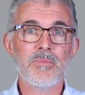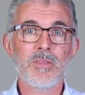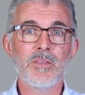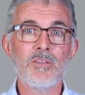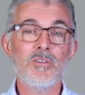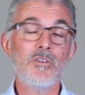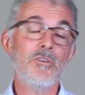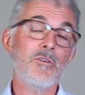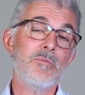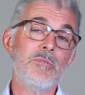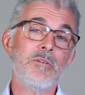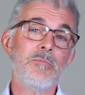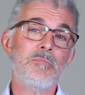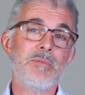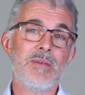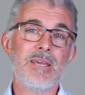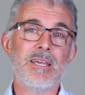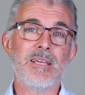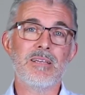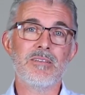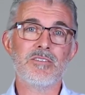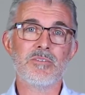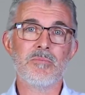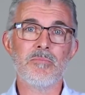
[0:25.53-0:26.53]
Human
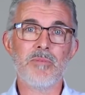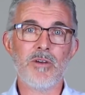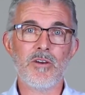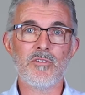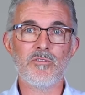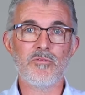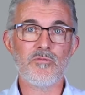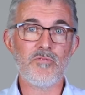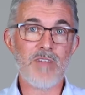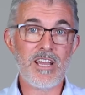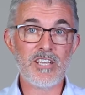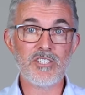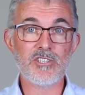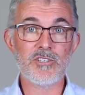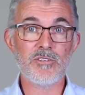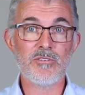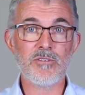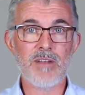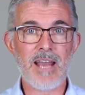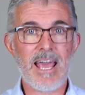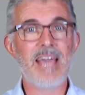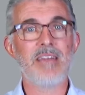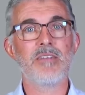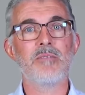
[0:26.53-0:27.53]
beings are both
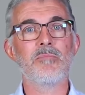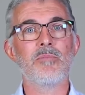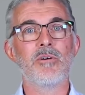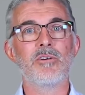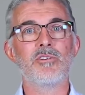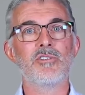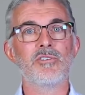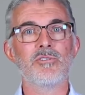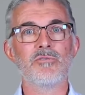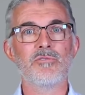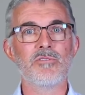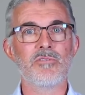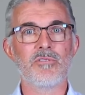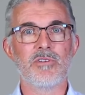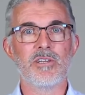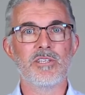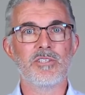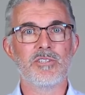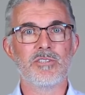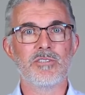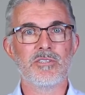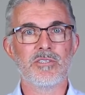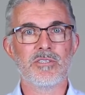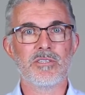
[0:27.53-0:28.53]
rational and emotional
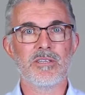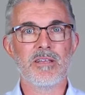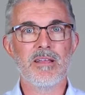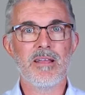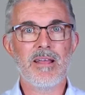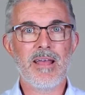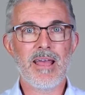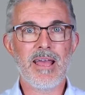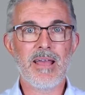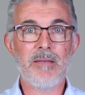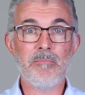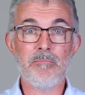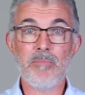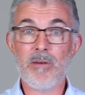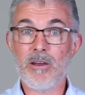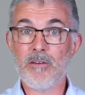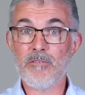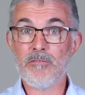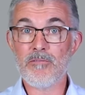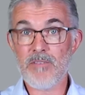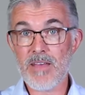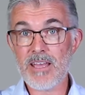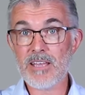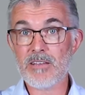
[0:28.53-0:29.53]
creatures, and
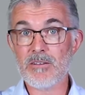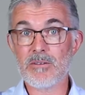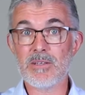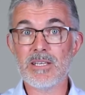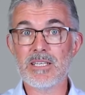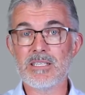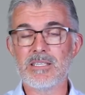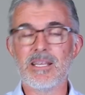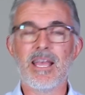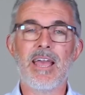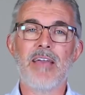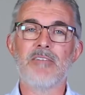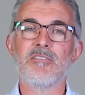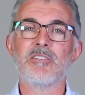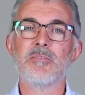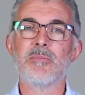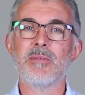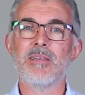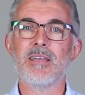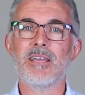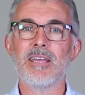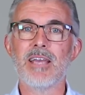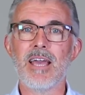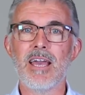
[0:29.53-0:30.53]
both faculties have to
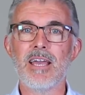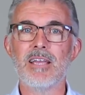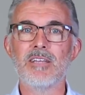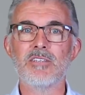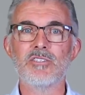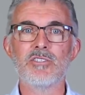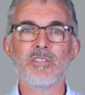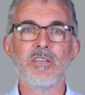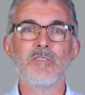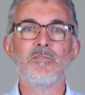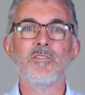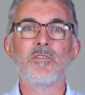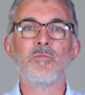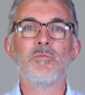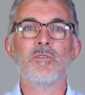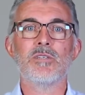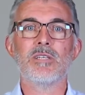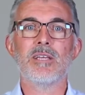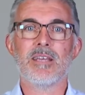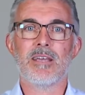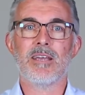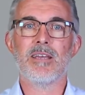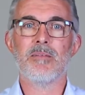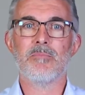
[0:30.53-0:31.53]
be engaged if you want
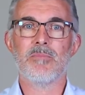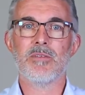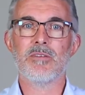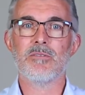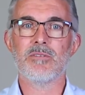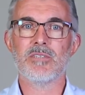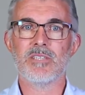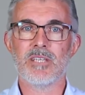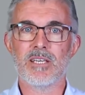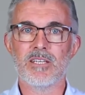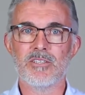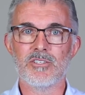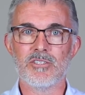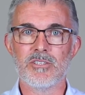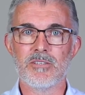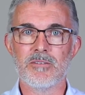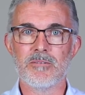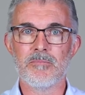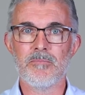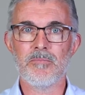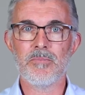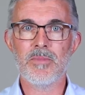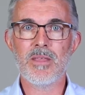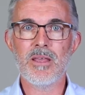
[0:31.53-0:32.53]
to keep their
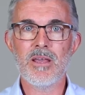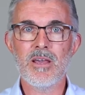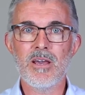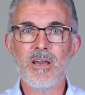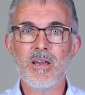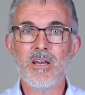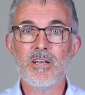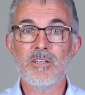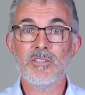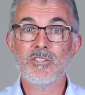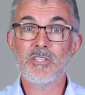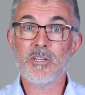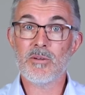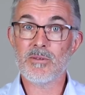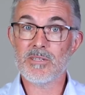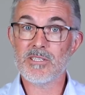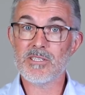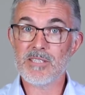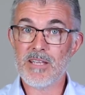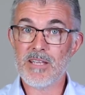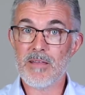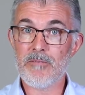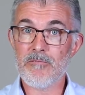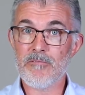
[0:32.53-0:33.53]
attention. So in
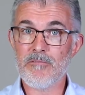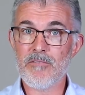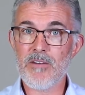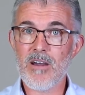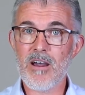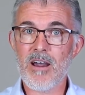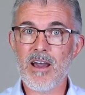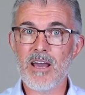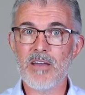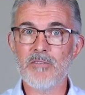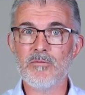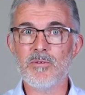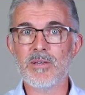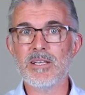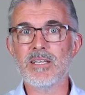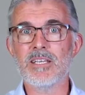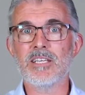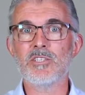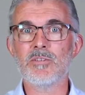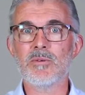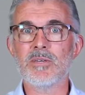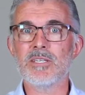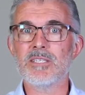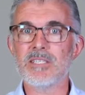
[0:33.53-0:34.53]
step 5, we
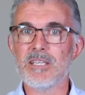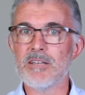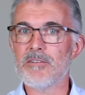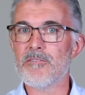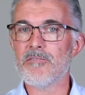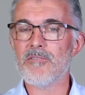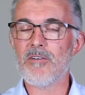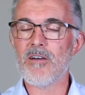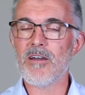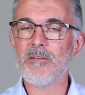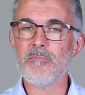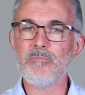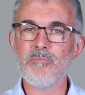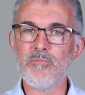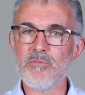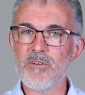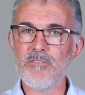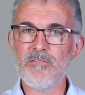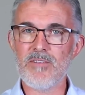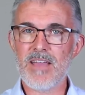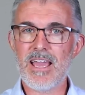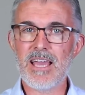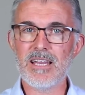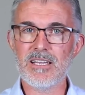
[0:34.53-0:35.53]
need to identify
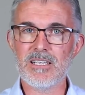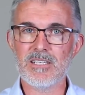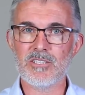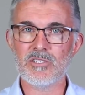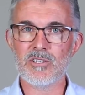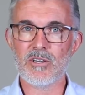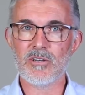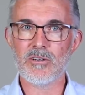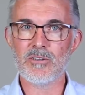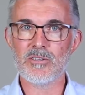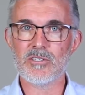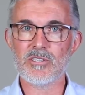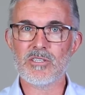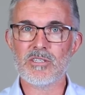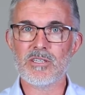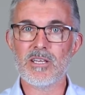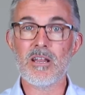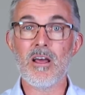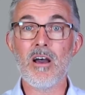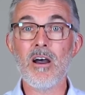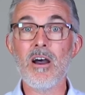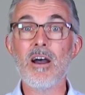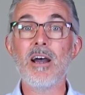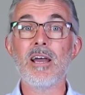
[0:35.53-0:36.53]
brief anecdotes that
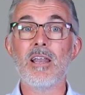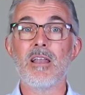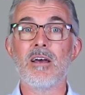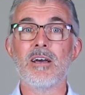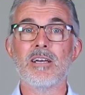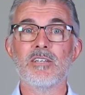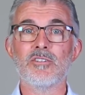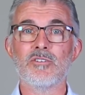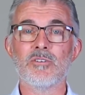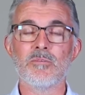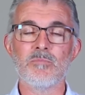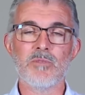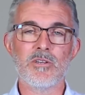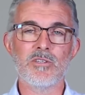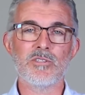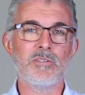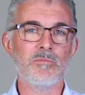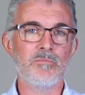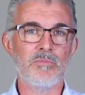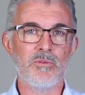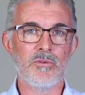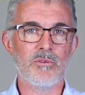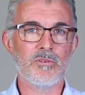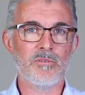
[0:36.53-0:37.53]
highlight your most
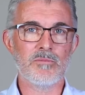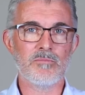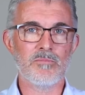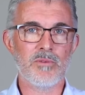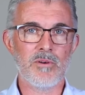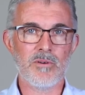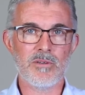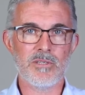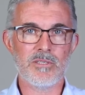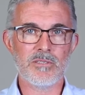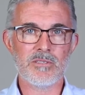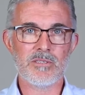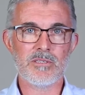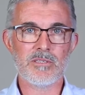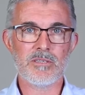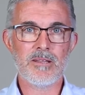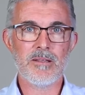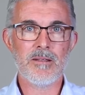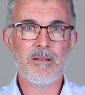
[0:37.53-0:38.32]
important points.